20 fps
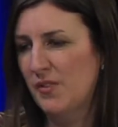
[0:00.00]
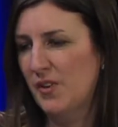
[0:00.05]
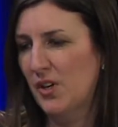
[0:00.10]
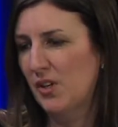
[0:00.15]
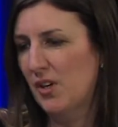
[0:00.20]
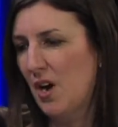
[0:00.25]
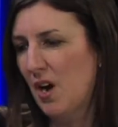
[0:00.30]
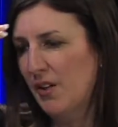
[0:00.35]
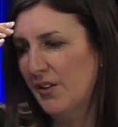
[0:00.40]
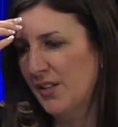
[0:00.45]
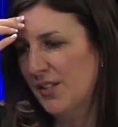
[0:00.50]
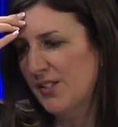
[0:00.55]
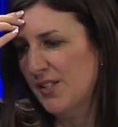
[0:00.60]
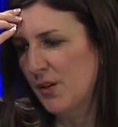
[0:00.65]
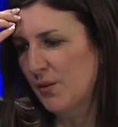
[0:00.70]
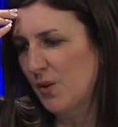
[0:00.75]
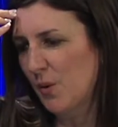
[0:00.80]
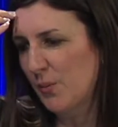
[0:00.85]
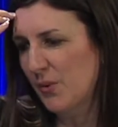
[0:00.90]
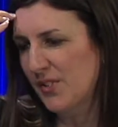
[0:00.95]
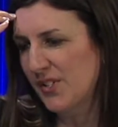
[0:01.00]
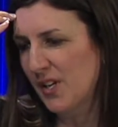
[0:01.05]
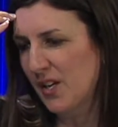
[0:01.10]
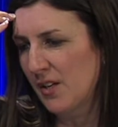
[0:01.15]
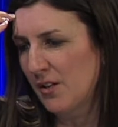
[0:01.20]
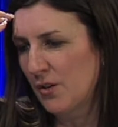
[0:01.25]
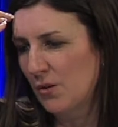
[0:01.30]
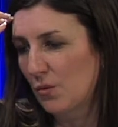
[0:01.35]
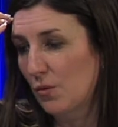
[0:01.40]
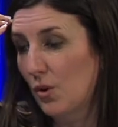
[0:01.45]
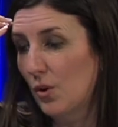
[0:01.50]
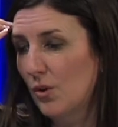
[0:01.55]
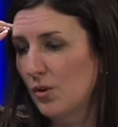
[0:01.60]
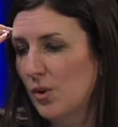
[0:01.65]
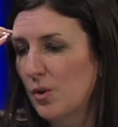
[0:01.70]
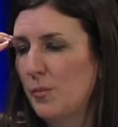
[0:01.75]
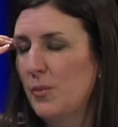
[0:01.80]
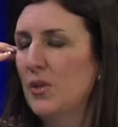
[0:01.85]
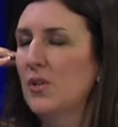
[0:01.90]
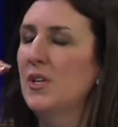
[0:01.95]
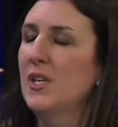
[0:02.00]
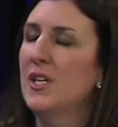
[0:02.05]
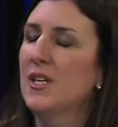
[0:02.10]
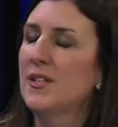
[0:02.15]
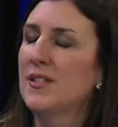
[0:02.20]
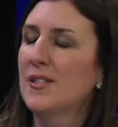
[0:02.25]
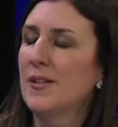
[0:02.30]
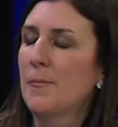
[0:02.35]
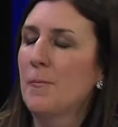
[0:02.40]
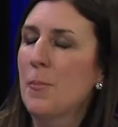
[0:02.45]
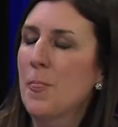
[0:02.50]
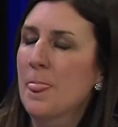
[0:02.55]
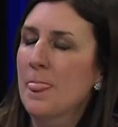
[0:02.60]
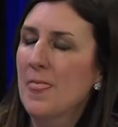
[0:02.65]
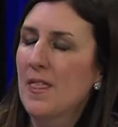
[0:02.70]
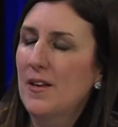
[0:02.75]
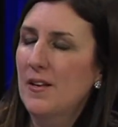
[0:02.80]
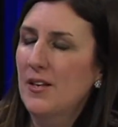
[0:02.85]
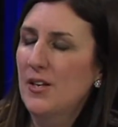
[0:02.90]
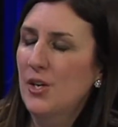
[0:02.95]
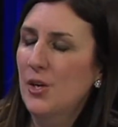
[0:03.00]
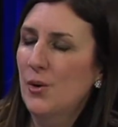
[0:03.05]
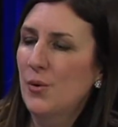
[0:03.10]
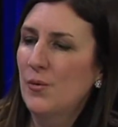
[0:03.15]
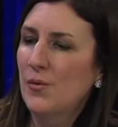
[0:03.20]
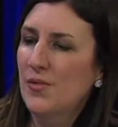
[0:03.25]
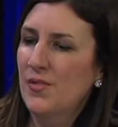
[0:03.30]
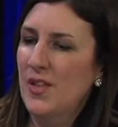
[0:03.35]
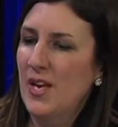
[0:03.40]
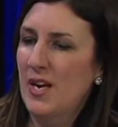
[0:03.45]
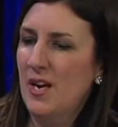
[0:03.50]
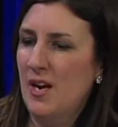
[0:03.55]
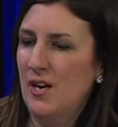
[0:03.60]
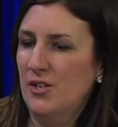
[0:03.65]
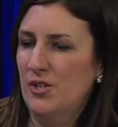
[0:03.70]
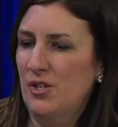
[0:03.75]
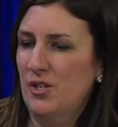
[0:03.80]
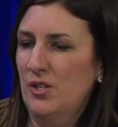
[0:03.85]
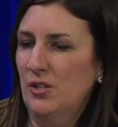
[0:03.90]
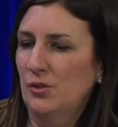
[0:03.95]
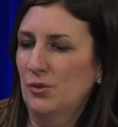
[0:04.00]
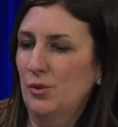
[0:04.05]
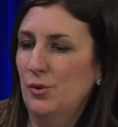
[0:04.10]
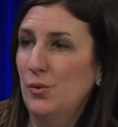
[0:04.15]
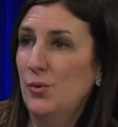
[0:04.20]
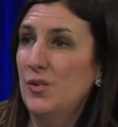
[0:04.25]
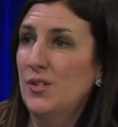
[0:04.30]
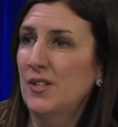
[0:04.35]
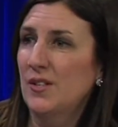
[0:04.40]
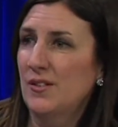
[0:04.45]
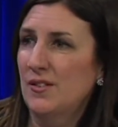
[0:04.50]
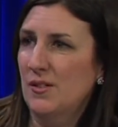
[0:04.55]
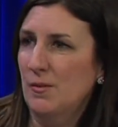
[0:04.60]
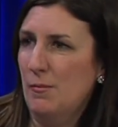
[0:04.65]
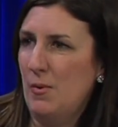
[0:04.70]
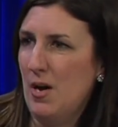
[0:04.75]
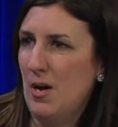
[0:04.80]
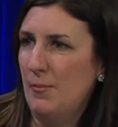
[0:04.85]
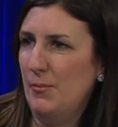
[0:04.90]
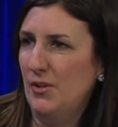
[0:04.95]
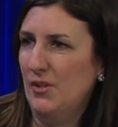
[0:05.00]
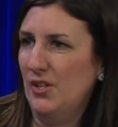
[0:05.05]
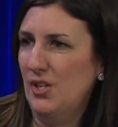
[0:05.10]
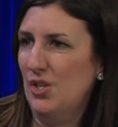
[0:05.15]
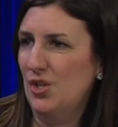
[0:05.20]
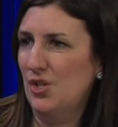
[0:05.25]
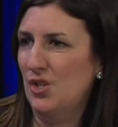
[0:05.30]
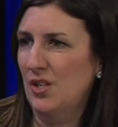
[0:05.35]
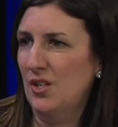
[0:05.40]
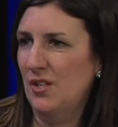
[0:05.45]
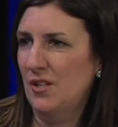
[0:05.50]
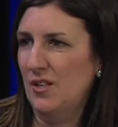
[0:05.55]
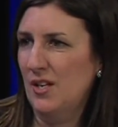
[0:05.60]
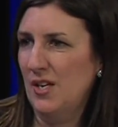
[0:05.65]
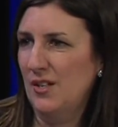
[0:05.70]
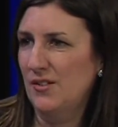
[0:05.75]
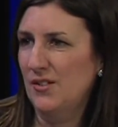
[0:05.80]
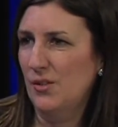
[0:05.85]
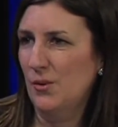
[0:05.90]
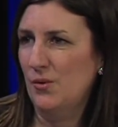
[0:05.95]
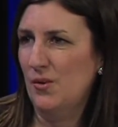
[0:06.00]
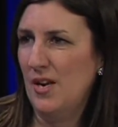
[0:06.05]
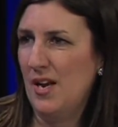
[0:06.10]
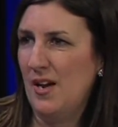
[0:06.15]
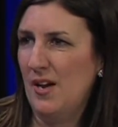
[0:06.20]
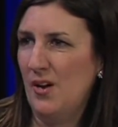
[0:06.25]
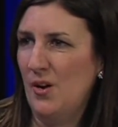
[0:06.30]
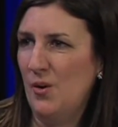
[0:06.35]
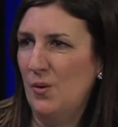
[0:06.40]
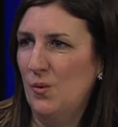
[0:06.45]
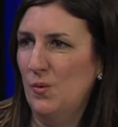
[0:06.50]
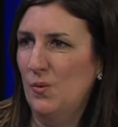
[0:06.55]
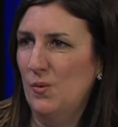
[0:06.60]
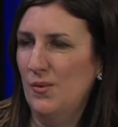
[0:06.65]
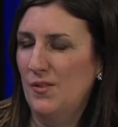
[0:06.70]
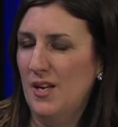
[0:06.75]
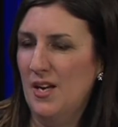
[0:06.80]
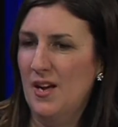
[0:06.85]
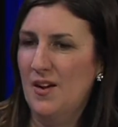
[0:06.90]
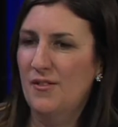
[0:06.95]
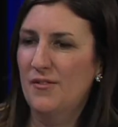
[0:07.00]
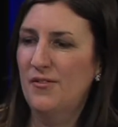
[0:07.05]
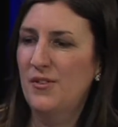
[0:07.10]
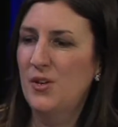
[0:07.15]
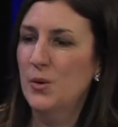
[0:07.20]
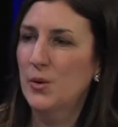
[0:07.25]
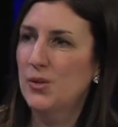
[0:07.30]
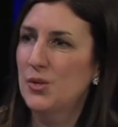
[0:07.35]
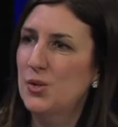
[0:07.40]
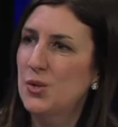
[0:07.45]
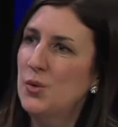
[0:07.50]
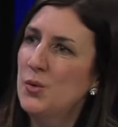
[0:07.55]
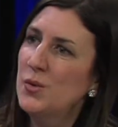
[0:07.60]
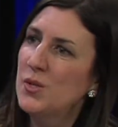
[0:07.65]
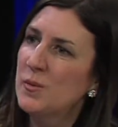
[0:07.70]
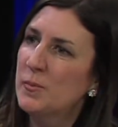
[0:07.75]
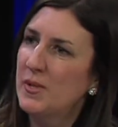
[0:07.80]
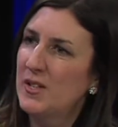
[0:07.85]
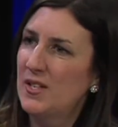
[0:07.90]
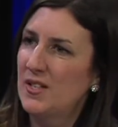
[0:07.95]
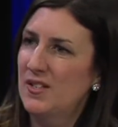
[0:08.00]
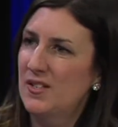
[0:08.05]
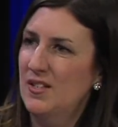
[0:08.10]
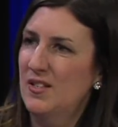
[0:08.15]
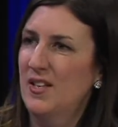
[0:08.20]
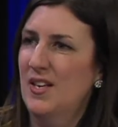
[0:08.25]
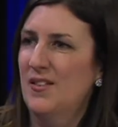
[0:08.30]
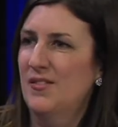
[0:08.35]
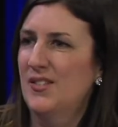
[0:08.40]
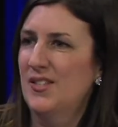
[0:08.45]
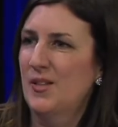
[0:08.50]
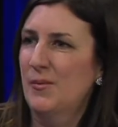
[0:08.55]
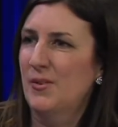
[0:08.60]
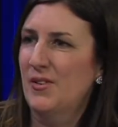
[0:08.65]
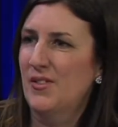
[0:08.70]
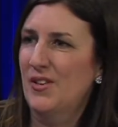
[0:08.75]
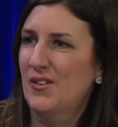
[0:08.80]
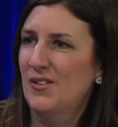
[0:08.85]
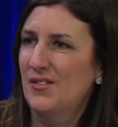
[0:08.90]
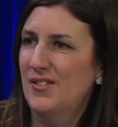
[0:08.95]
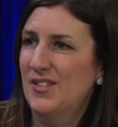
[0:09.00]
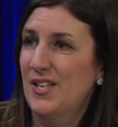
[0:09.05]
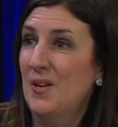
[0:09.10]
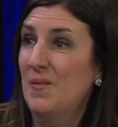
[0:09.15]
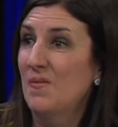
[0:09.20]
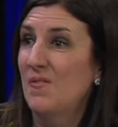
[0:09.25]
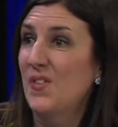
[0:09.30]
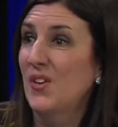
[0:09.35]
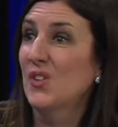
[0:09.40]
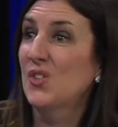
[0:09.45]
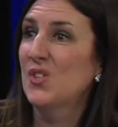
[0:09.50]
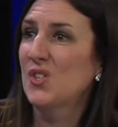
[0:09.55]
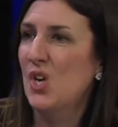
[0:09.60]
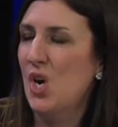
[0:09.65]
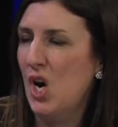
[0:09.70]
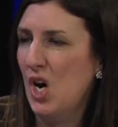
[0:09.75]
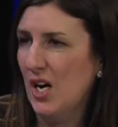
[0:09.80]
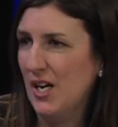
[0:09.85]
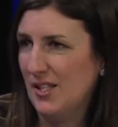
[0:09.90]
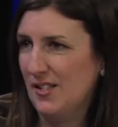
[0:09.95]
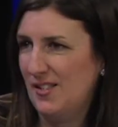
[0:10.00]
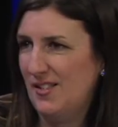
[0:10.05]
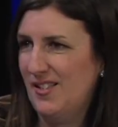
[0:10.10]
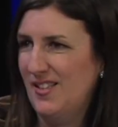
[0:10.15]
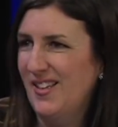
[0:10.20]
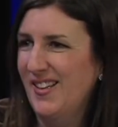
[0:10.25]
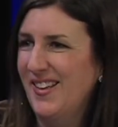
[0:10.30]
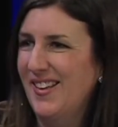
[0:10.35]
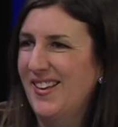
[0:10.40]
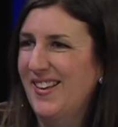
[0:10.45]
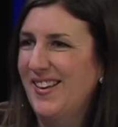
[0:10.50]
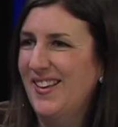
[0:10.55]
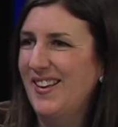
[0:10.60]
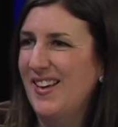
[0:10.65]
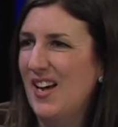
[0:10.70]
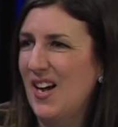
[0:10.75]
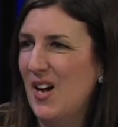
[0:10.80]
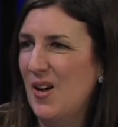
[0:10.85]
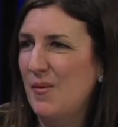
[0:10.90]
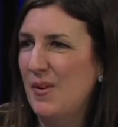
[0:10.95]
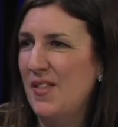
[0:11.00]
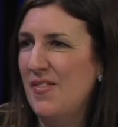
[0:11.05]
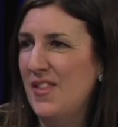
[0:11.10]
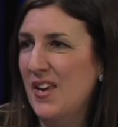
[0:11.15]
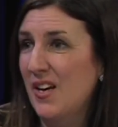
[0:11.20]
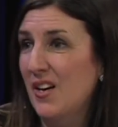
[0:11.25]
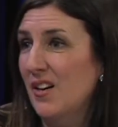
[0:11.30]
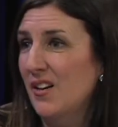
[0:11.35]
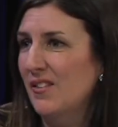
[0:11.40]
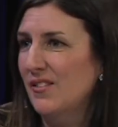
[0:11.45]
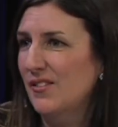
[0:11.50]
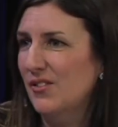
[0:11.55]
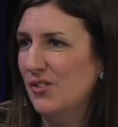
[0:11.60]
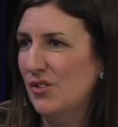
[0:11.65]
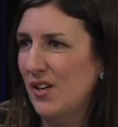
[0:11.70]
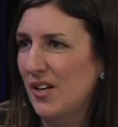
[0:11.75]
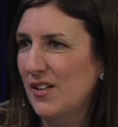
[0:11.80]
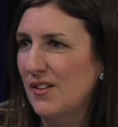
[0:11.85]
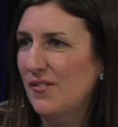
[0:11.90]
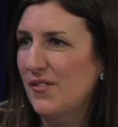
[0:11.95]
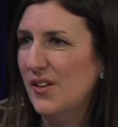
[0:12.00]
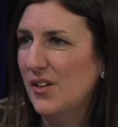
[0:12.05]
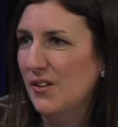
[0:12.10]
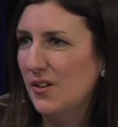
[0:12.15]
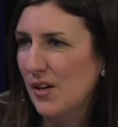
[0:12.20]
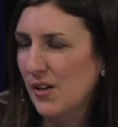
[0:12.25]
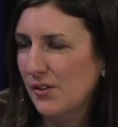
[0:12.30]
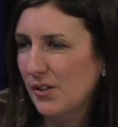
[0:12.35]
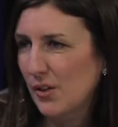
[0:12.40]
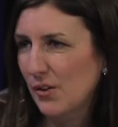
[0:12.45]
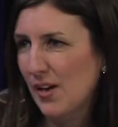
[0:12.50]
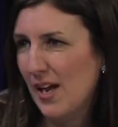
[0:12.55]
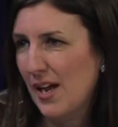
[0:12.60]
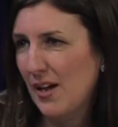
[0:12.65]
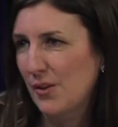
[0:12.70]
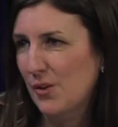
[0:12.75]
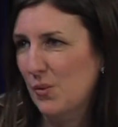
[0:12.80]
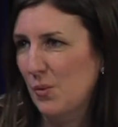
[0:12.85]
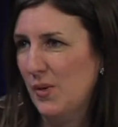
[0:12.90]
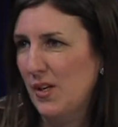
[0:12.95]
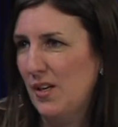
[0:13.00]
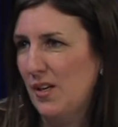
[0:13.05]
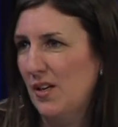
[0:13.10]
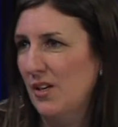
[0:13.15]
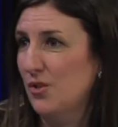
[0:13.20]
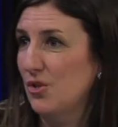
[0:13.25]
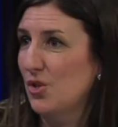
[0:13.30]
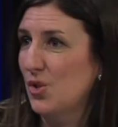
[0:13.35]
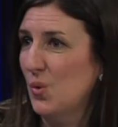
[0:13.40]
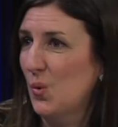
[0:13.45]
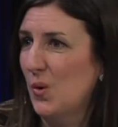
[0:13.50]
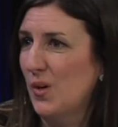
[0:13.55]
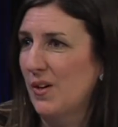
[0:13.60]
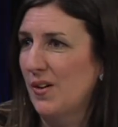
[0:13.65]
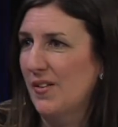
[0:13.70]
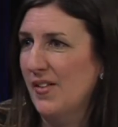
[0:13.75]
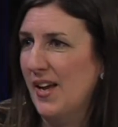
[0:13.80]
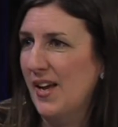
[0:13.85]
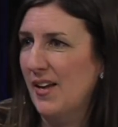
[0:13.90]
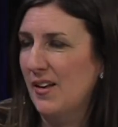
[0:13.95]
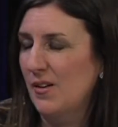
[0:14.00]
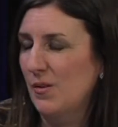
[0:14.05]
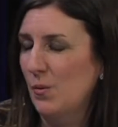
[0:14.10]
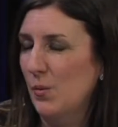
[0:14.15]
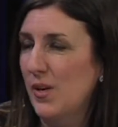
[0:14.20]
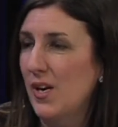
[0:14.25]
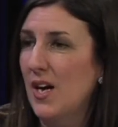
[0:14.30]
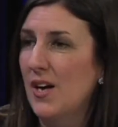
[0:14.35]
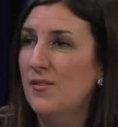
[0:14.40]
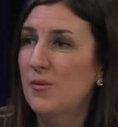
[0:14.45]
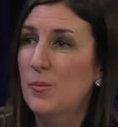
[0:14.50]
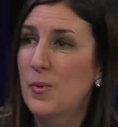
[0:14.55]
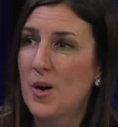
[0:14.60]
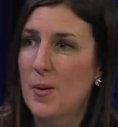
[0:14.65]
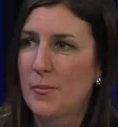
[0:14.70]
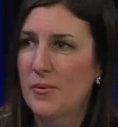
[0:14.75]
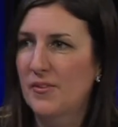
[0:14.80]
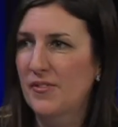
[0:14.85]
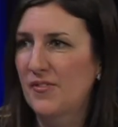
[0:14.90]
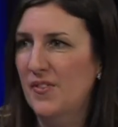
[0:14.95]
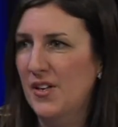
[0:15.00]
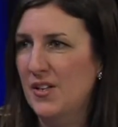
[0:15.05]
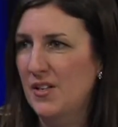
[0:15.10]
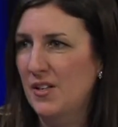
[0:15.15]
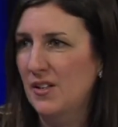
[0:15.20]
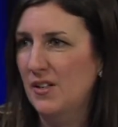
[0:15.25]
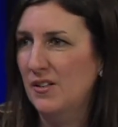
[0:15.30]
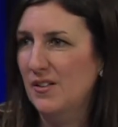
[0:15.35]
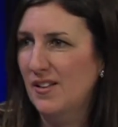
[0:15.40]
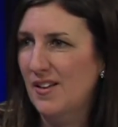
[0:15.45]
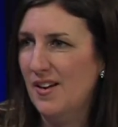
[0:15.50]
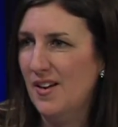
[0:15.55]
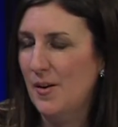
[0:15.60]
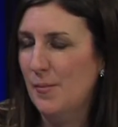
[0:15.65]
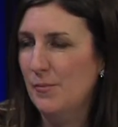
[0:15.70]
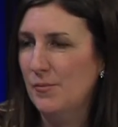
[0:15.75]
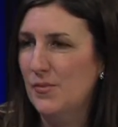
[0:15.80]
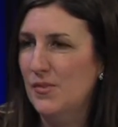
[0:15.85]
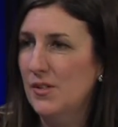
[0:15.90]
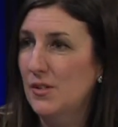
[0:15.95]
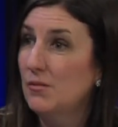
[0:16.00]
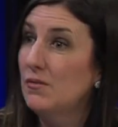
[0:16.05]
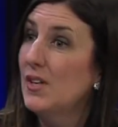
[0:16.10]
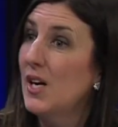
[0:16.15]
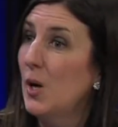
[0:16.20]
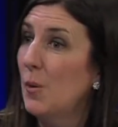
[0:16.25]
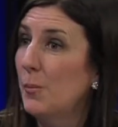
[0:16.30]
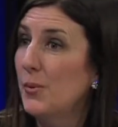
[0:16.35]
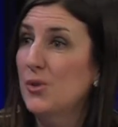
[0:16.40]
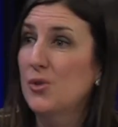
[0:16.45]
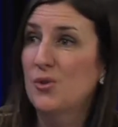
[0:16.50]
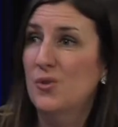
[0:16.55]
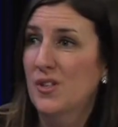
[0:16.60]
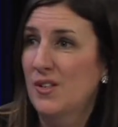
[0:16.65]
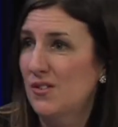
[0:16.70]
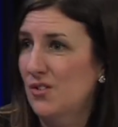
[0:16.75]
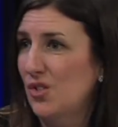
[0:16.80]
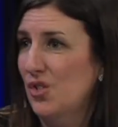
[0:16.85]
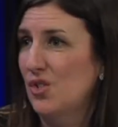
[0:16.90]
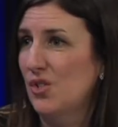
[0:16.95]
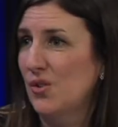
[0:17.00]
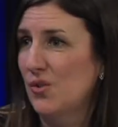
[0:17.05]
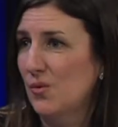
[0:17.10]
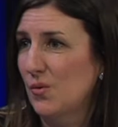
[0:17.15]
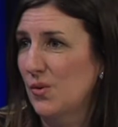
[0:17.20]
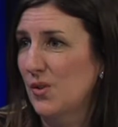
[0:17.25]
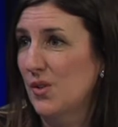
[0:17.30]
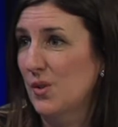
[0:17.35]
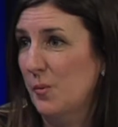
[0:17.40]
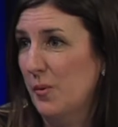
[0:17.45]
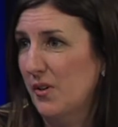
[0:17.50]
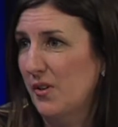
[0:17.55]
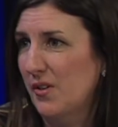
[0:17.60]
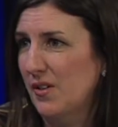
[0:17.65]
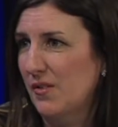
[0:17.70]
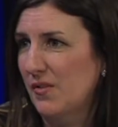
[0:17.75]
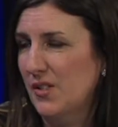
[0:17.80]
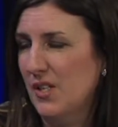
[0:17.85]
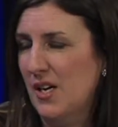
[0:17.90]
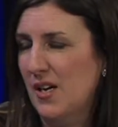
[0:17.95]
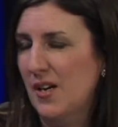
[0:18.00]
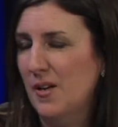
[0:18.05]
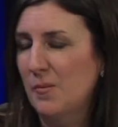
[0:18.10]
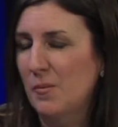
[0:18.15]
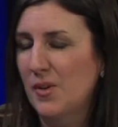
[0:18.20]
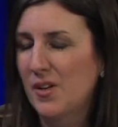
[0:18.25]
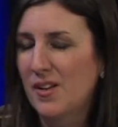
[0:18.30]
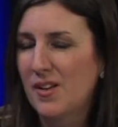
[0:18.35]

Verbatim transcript: of our colleagues that represent rural communities, you know, they actually are losing some population, yes. and so now they have fewer students, but they still have some of their same fixed cost. Yep. Um, and they're trying to figure out, you know, how do we ensure that we have proper funding um, to help us transition right. through this period of time.